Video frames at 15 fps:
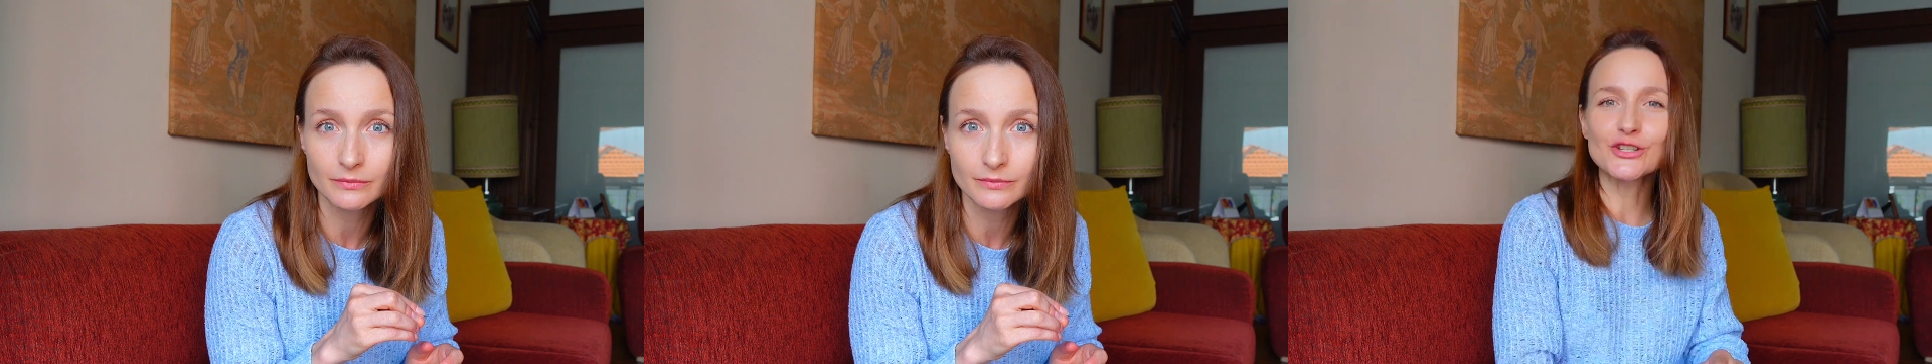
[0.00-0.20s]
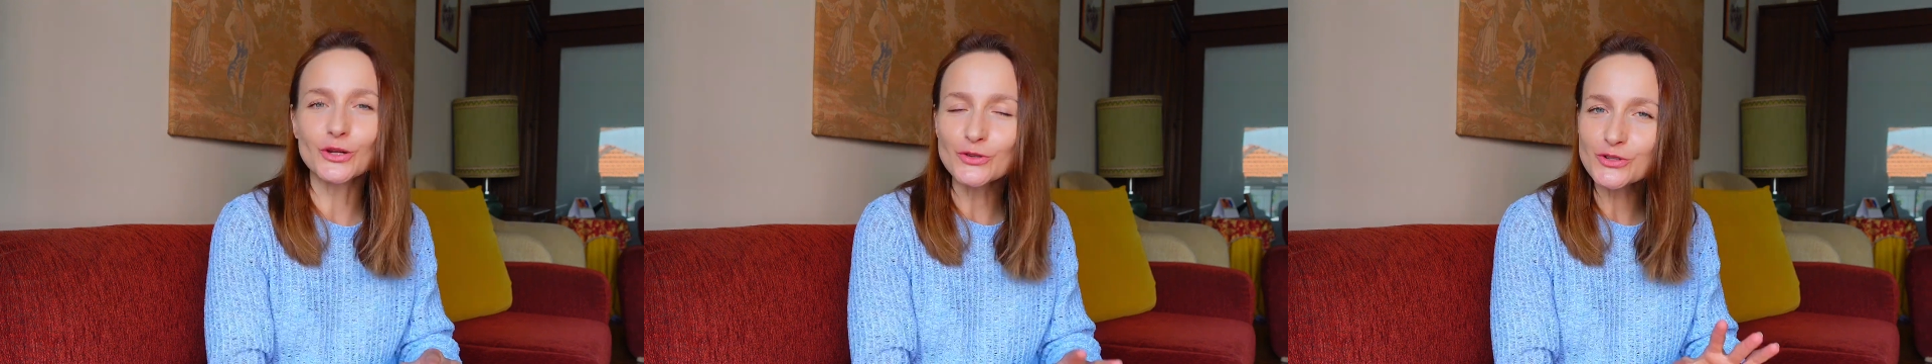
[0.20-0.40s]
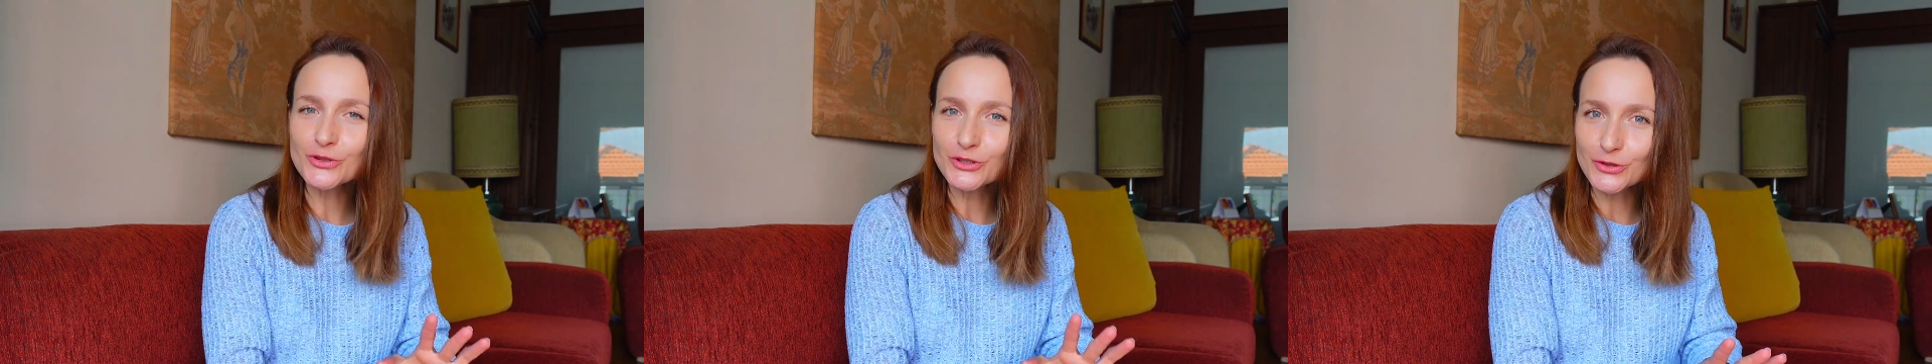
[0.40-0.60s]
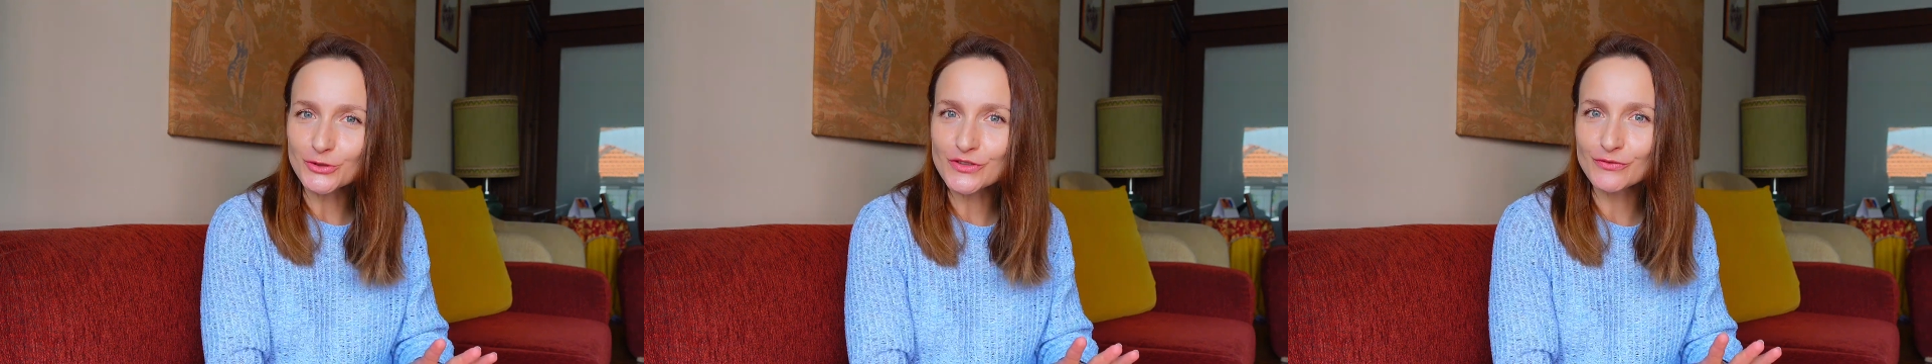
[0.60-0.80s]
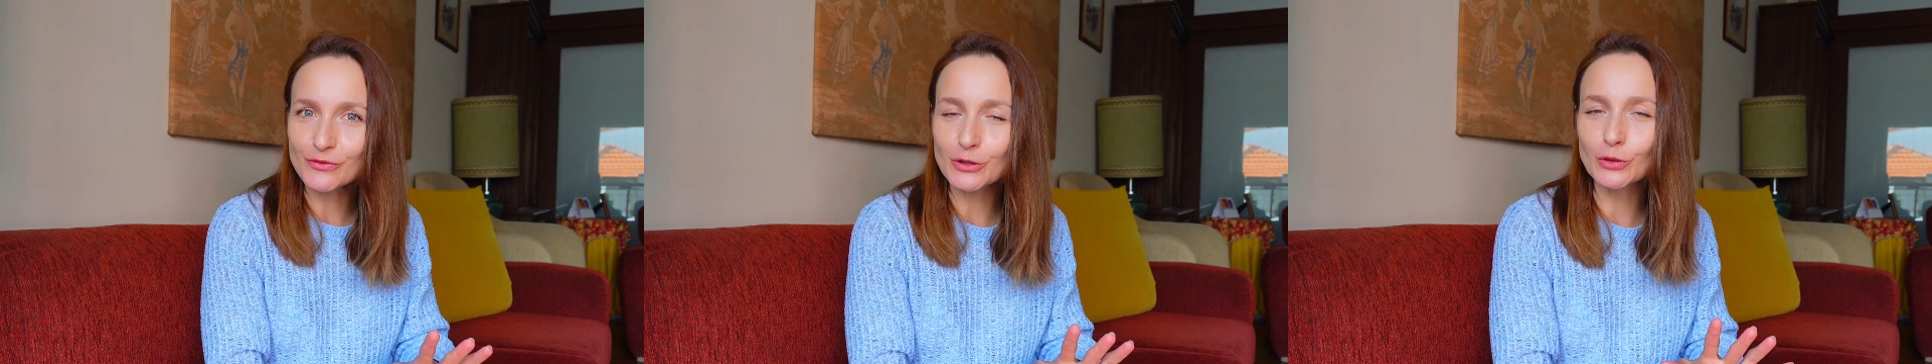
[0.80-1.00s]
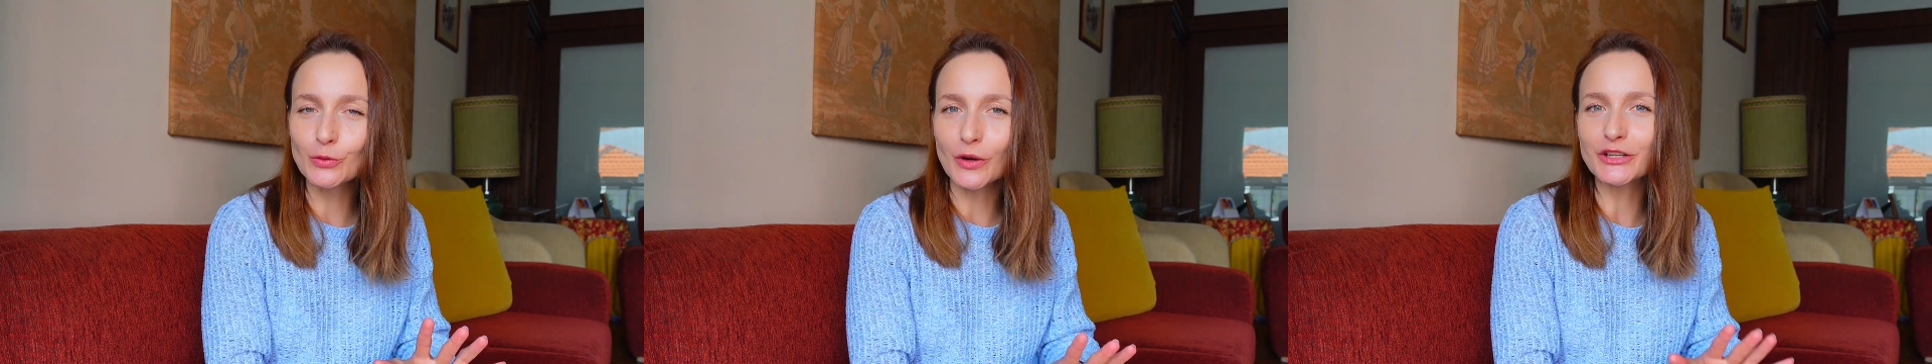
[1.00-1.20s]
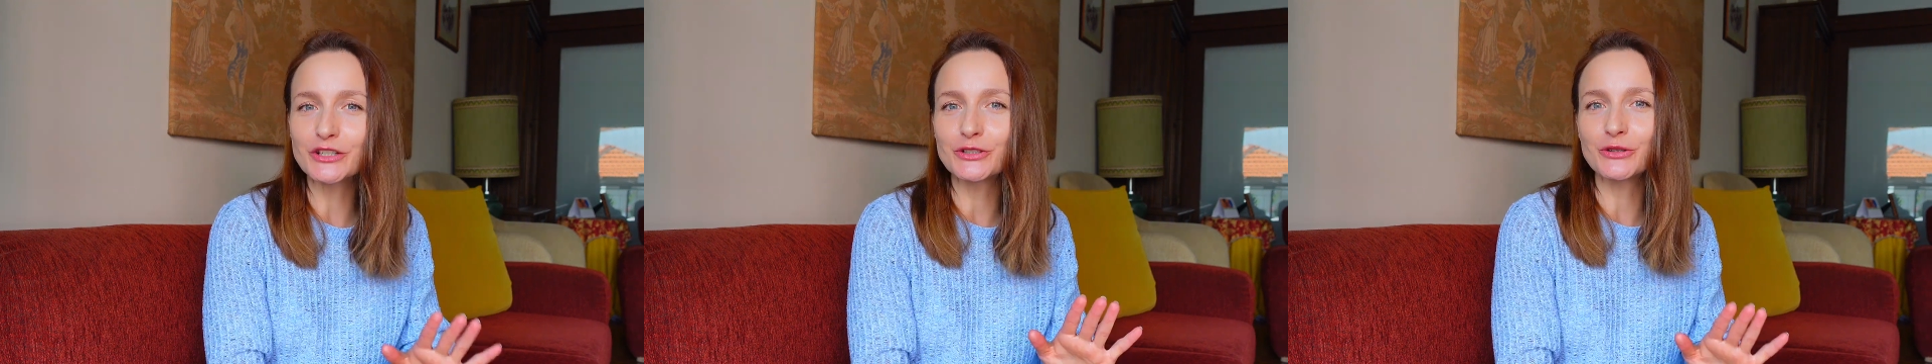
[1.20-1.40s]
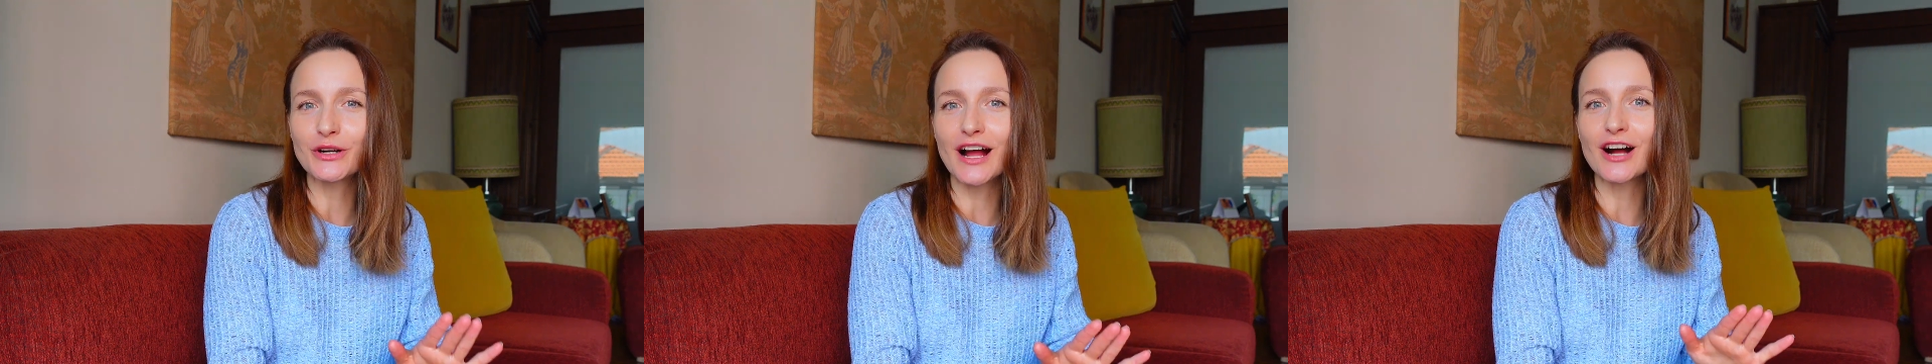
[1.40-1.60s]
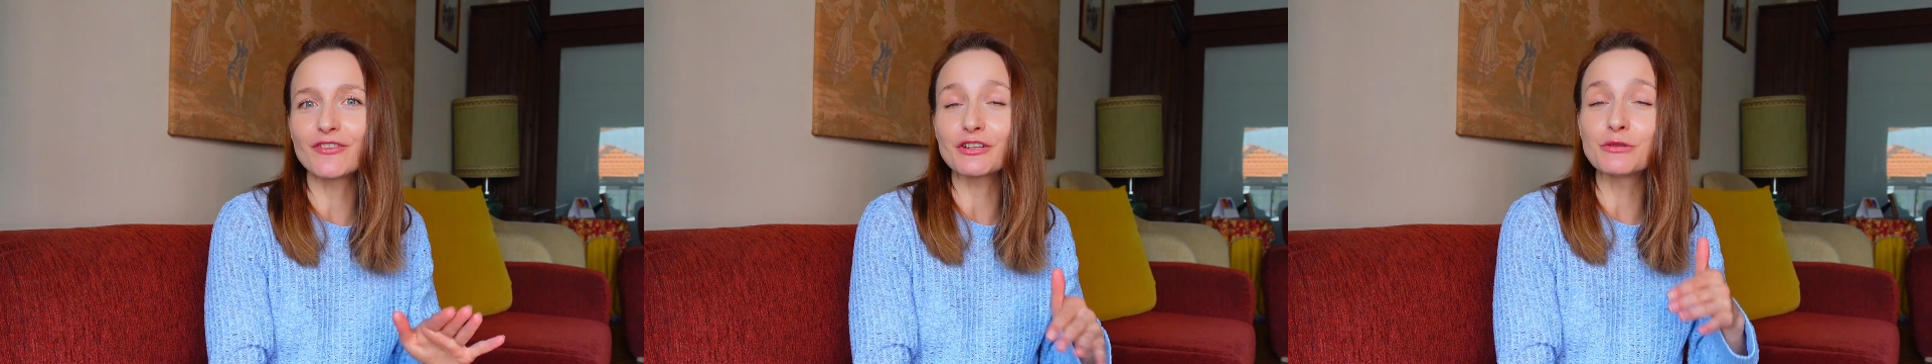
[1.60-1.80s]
It's also useful when you have